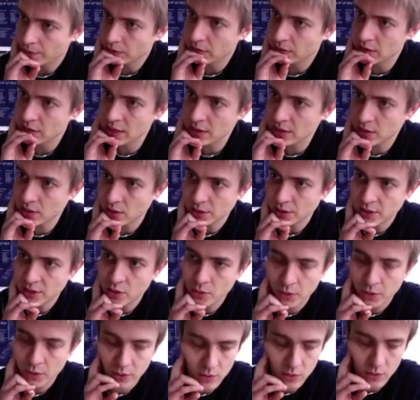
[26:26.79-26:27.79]

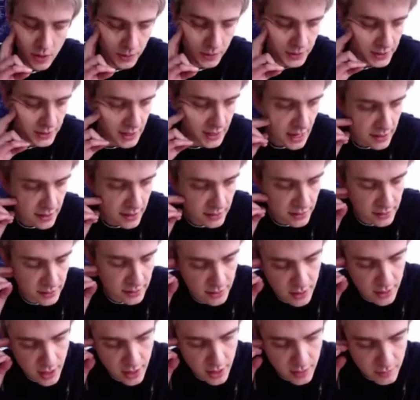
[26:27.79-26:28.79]
discontinuous ground states,
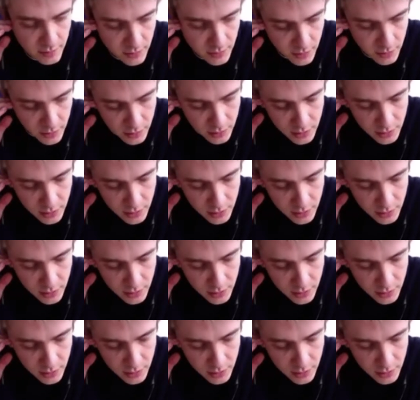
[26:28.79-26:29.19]
they